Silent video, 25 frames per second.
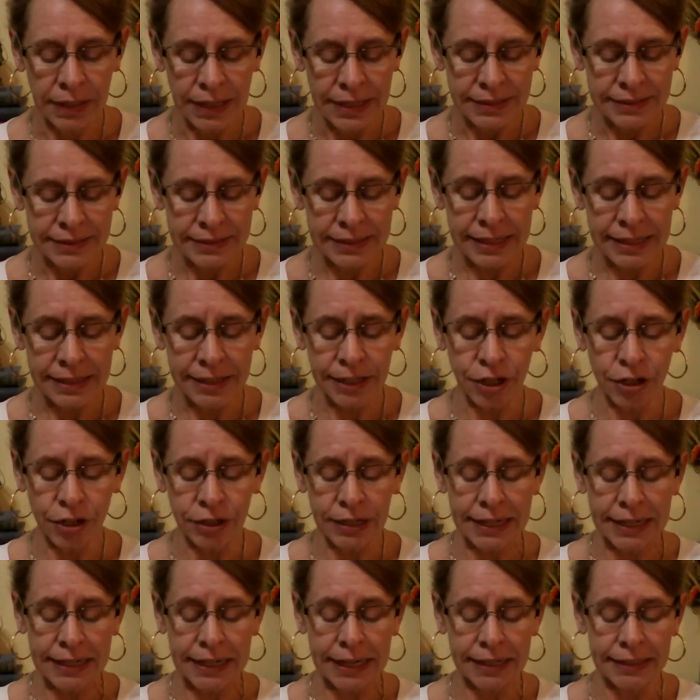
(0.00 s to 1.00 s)
Take Aaron
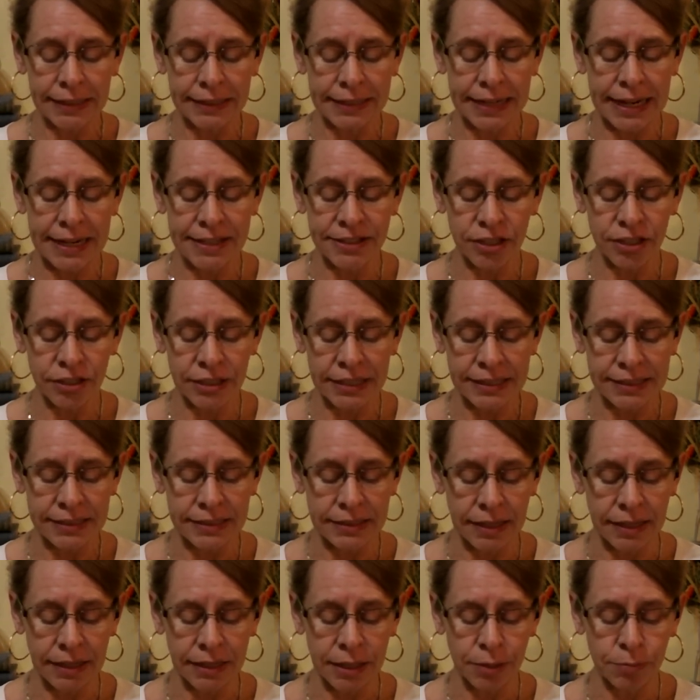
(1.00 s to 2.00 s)
and Eleazar his
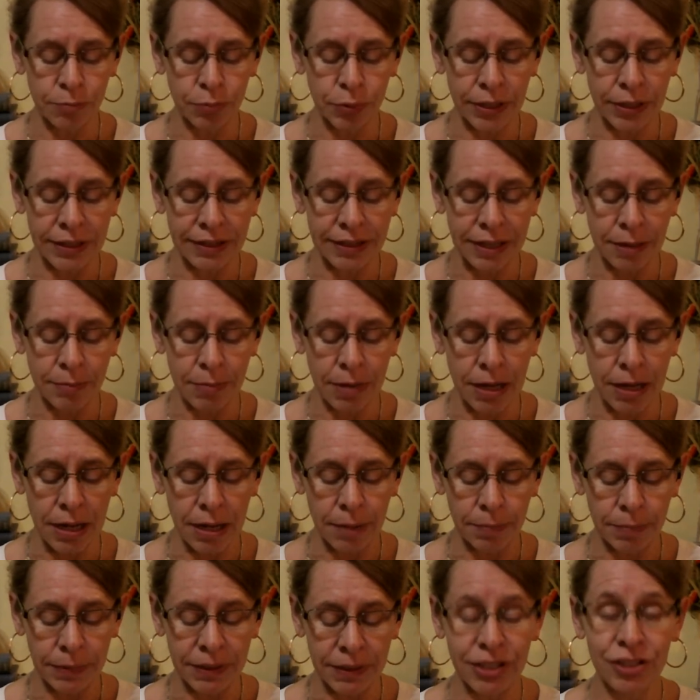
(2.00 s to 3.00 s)
son, and bring them
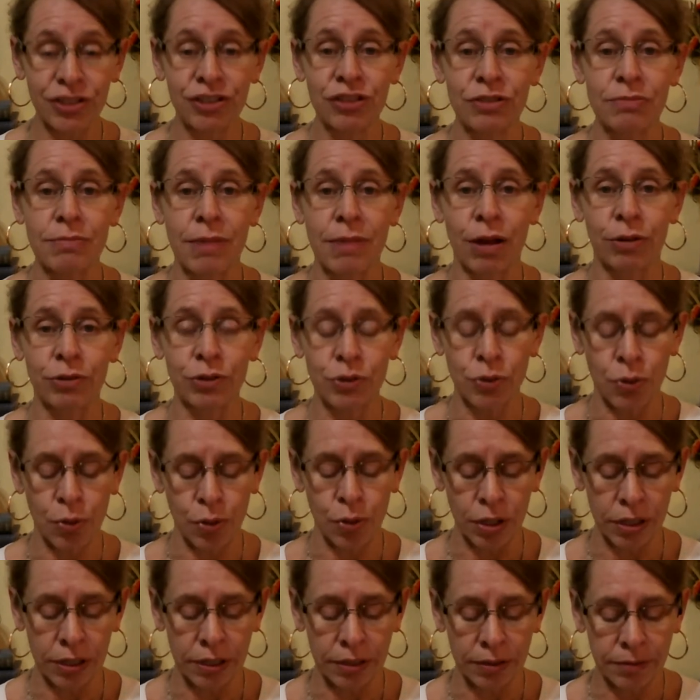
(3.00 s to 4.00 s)
up into Mount
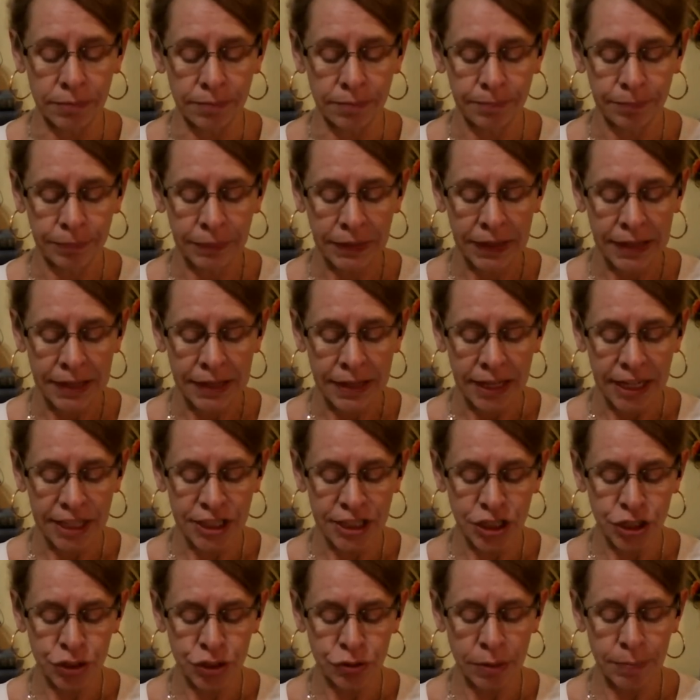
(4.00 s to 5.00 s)
Hor. And
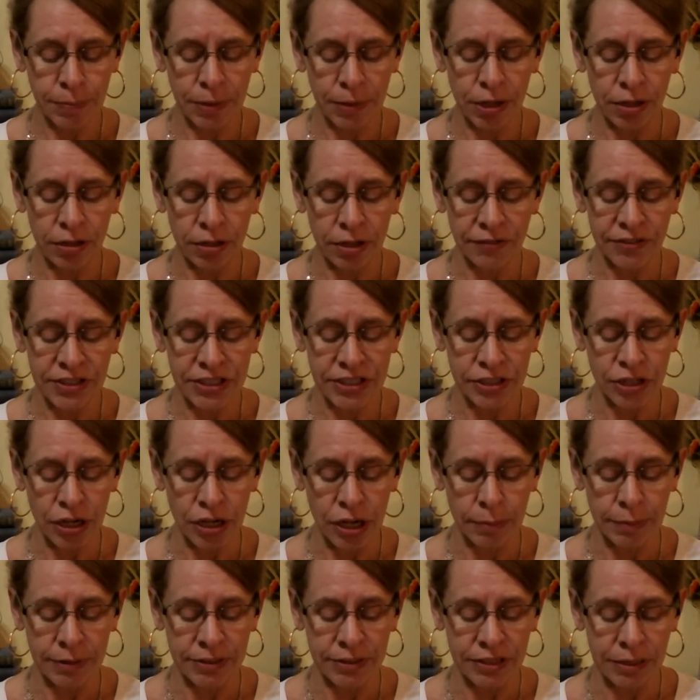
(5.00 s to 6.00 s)
strip Aaron of his
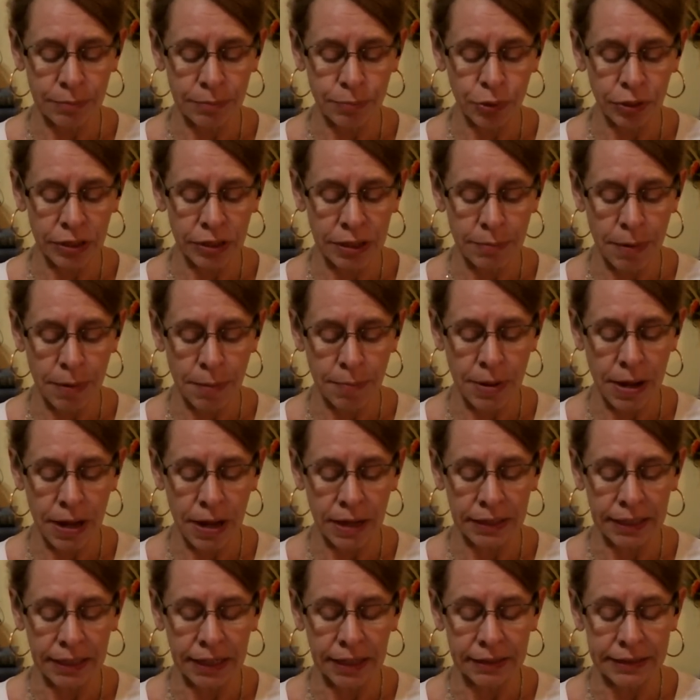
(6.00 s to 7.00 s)
garments, and put them
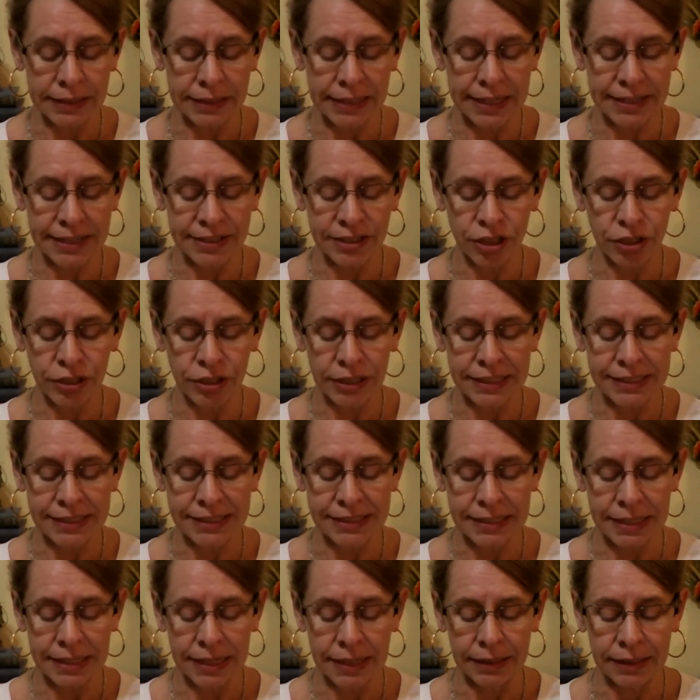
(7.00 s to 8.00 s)
upon Eleazar his
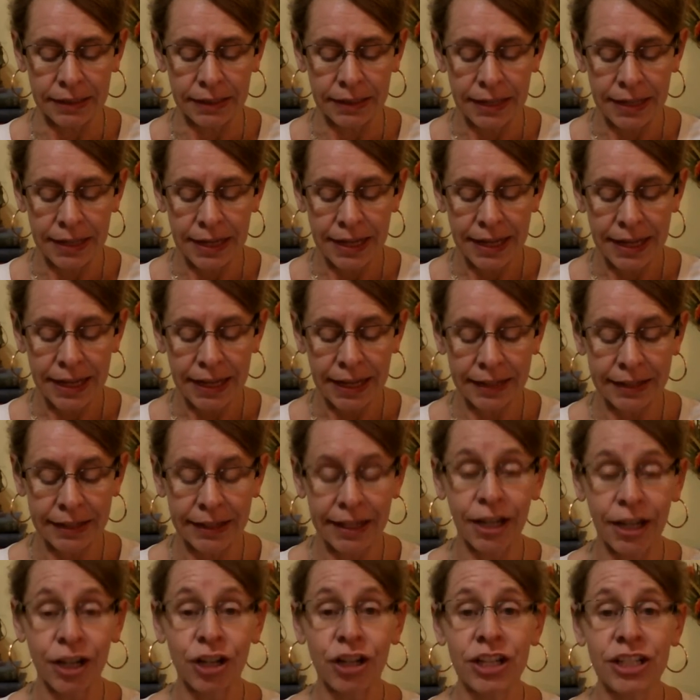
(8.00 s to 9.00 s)
son, and
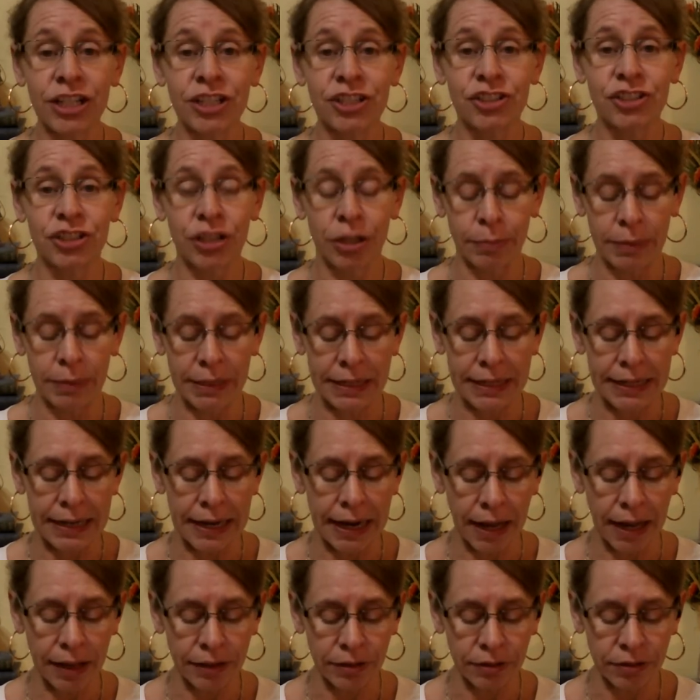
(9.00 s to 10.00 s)
Aaron shall be
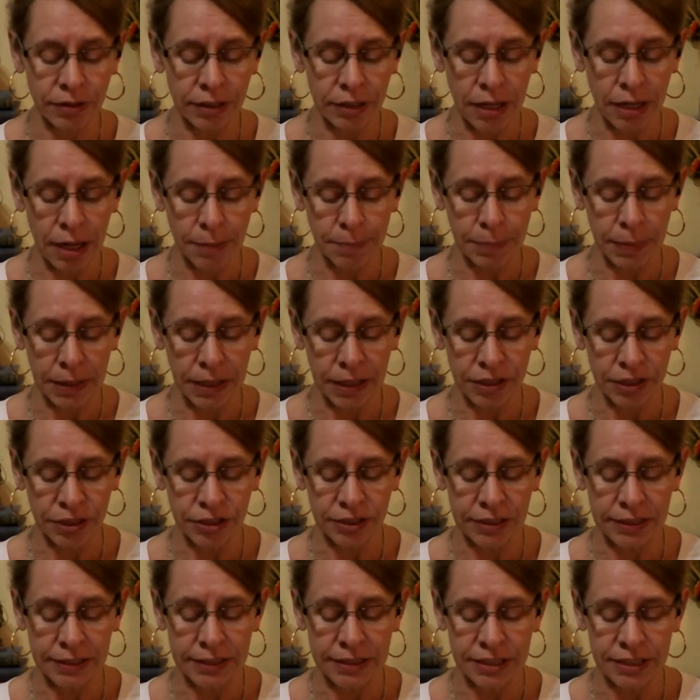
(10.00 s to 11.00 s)
gathered up
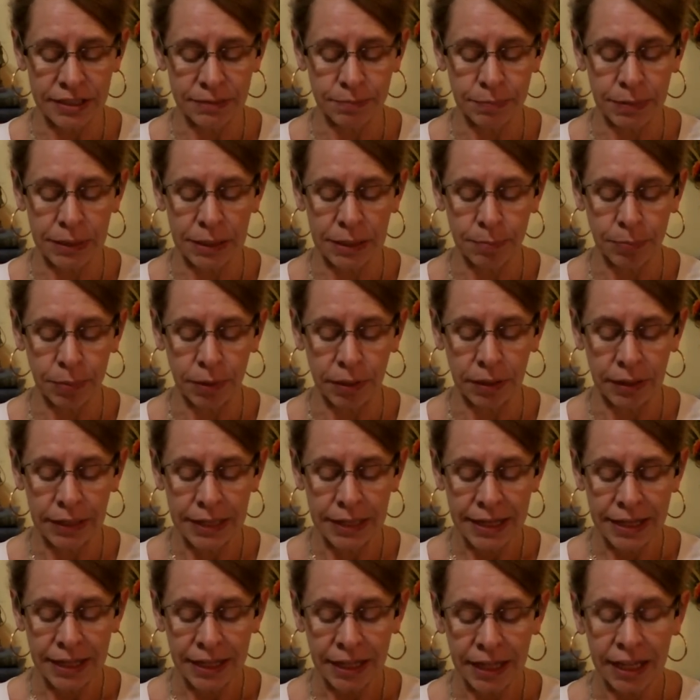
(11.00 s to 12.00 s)
unto this people,
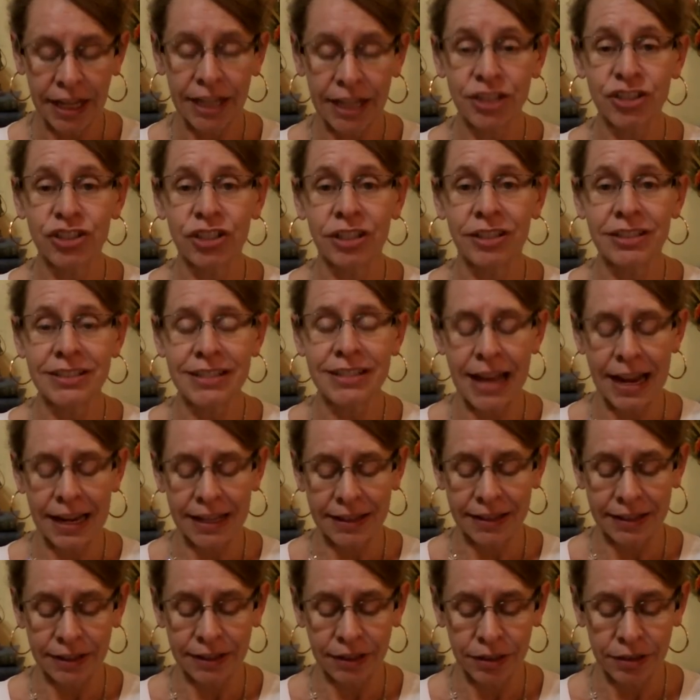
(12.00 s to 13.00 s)
and shall die
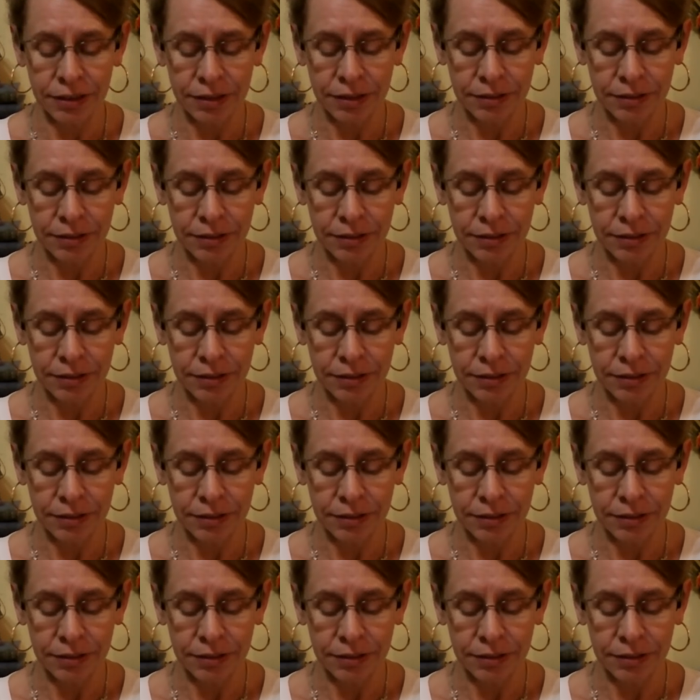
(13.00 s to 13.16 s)
there.